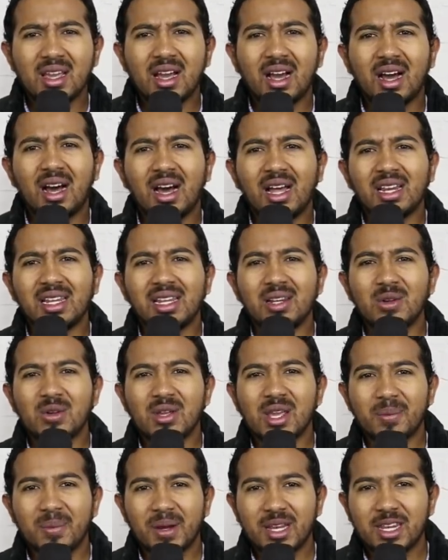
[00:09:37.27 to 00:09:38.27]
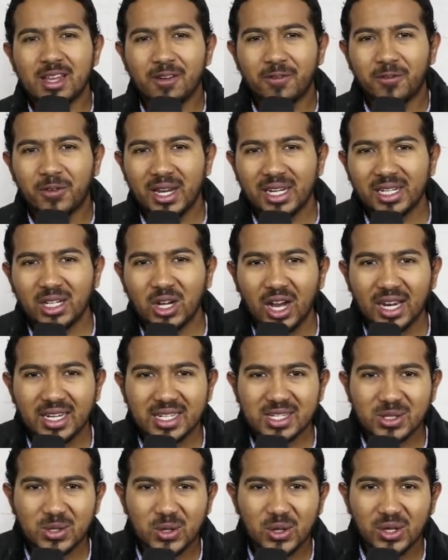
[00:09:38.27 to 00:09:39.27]
Hallelujah. My dear friend, God
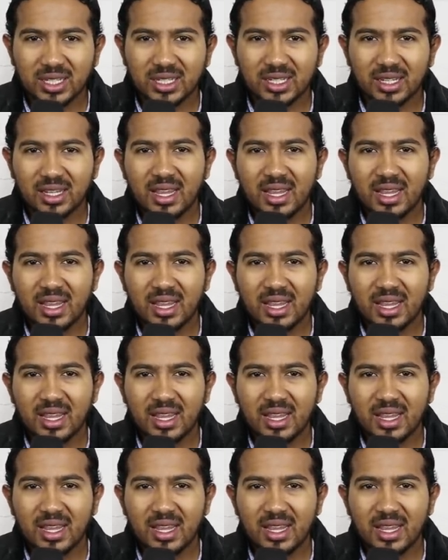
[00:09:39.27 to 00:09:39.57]
is good